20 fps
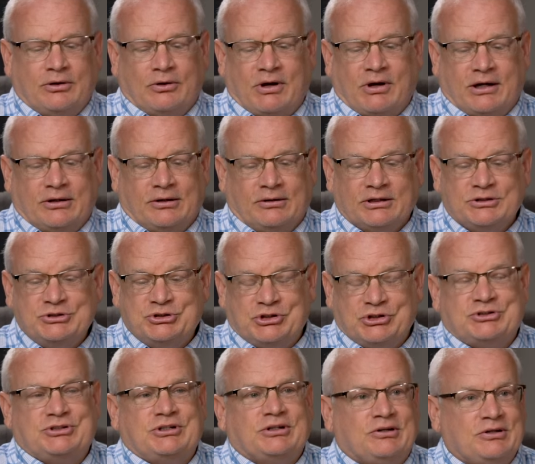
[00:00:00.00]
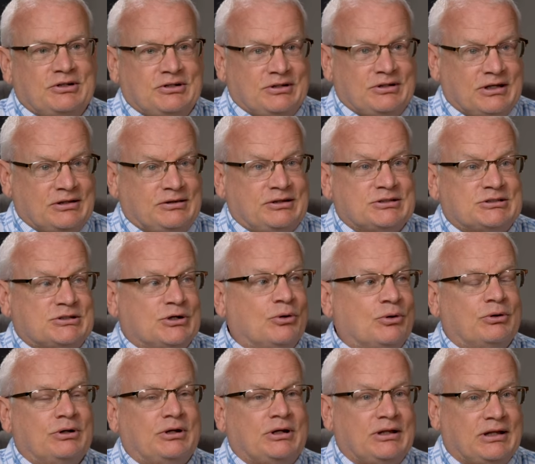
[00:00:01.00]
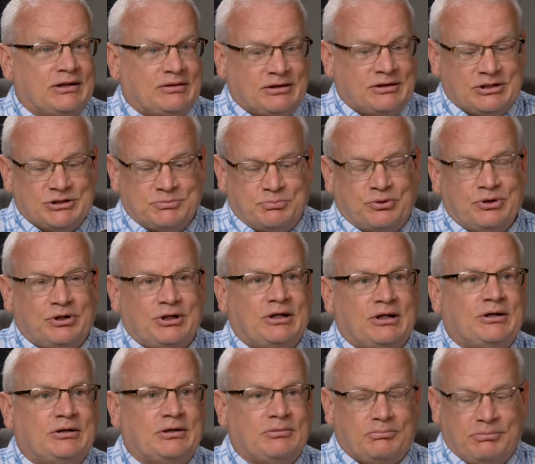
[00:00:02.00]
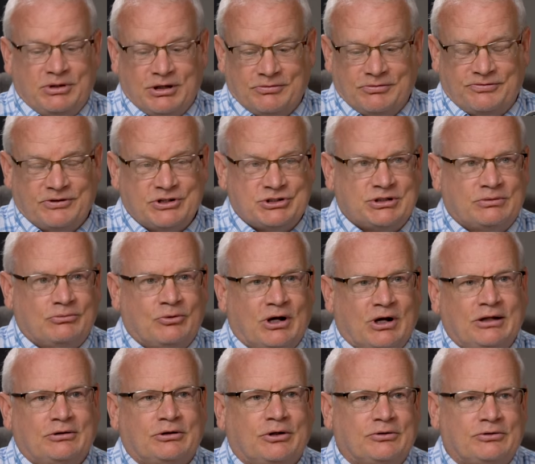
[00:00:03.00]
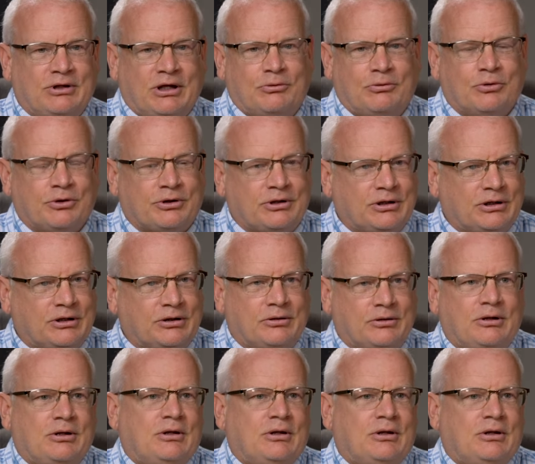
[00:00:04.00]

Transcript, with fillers: how to logistically get this going and get sure. things put in and be efficient. Well, I learned that working at a,